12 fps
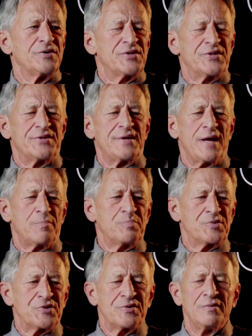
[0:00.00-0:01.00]

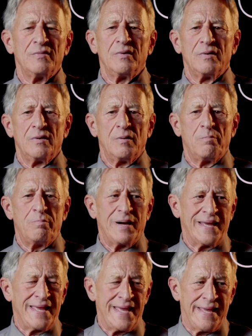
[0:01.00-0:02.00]
steps
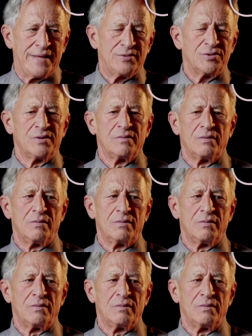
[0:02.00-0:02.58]
by hand